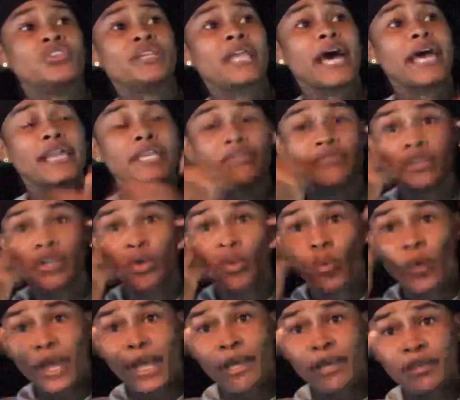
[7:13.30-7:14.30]
you're not even
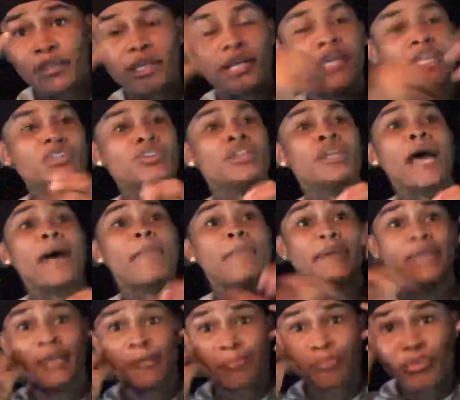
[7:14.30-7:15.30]
aware and you're not
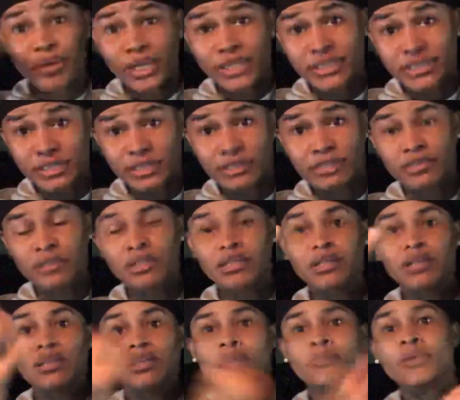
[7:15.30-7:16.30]
being present
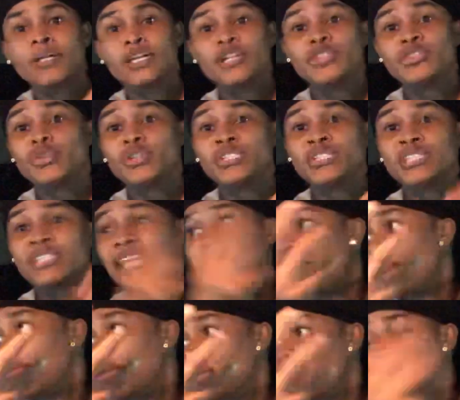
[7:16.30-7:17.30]
because you're
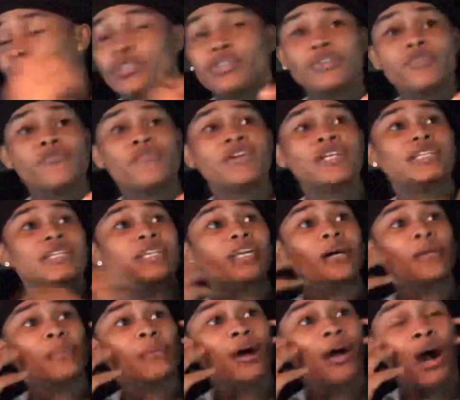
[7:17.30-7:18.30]
escaping or you're filling
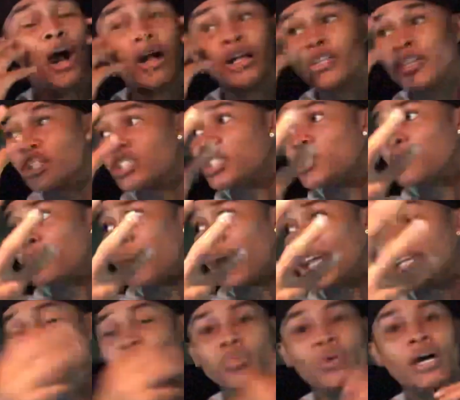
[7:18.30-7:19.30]
up your
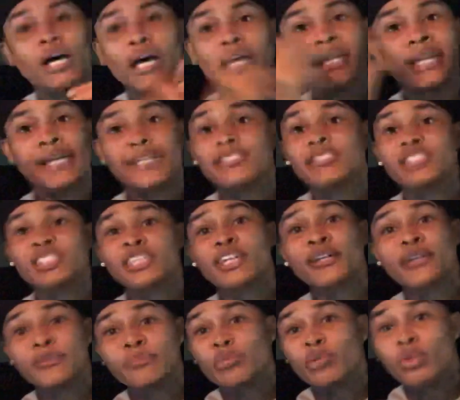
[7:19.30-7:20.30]
space with
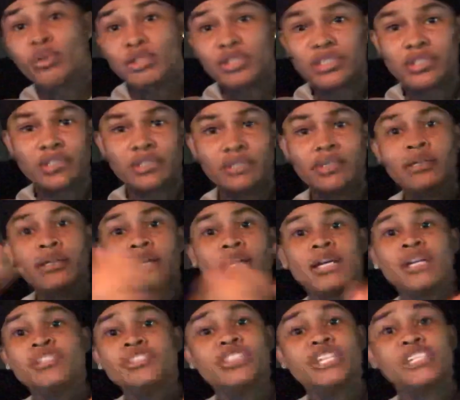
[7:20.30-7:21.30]
unnecessary bullshit
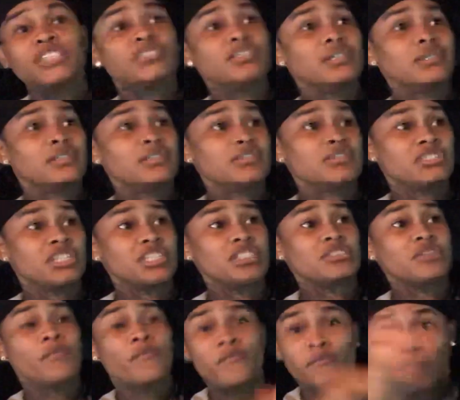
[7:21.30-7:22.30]
just
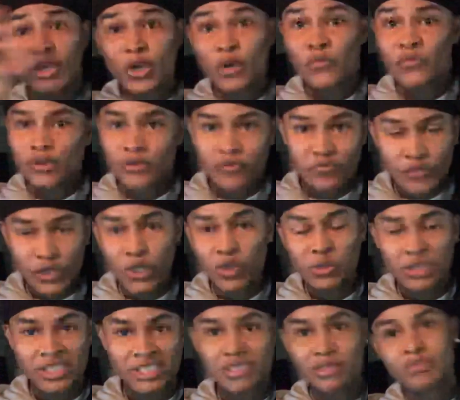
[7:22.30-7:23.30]
to feel
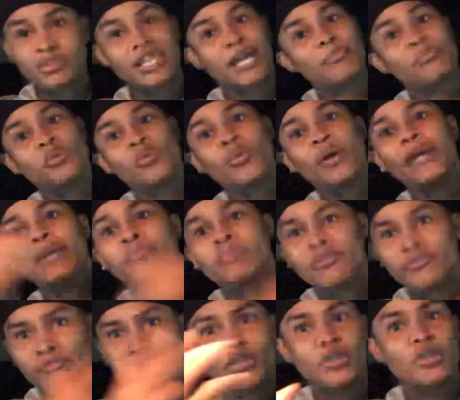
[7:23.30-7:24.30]
fulfilled in some type of way,
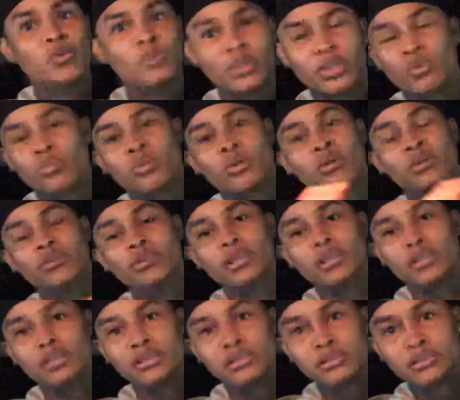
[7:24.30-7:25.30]
but filled with the wrong
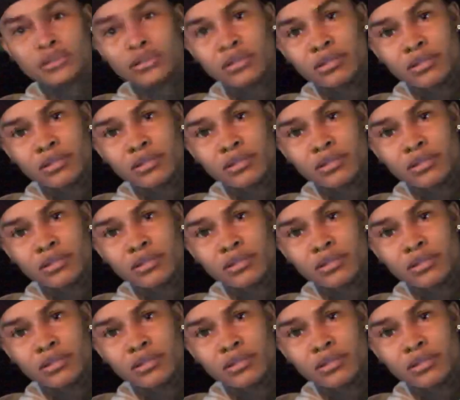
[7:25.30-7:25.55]
things.